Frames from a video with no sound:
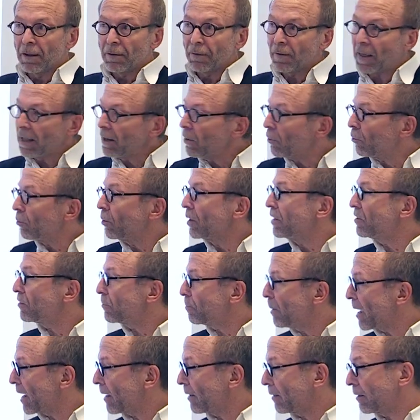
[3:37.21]
they don't
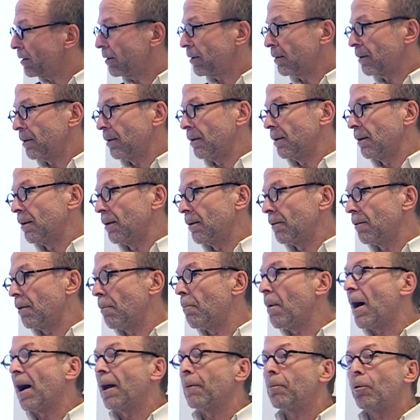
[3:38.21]
respect the
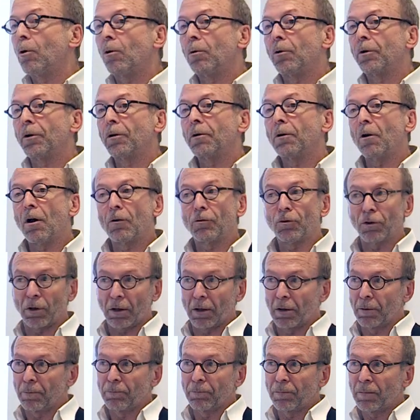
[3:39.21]
bipolar
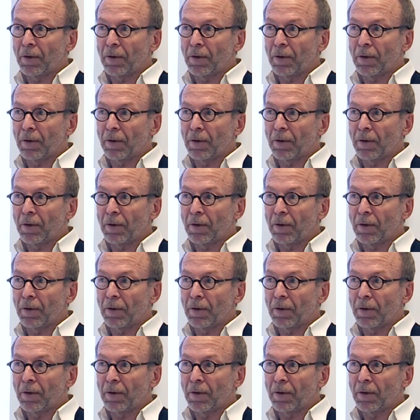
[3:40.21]
logic.